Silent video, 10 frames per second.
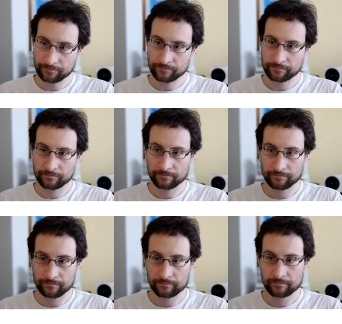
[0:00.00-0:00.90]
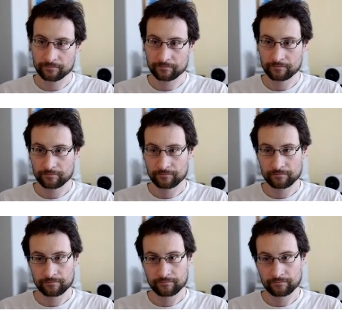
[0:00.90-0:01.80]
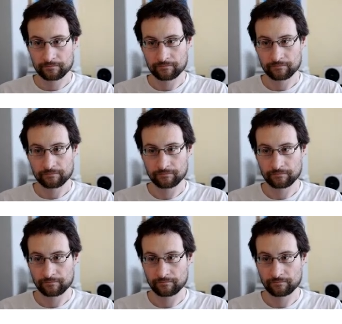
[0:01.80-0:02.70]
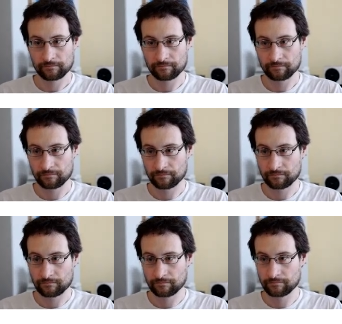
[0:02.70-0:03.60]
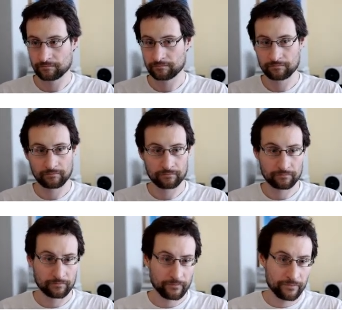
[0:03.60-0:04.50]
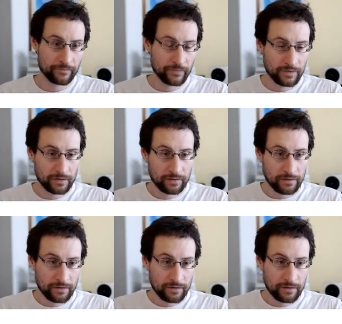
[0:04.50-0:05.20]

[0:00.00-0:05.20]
[no speech]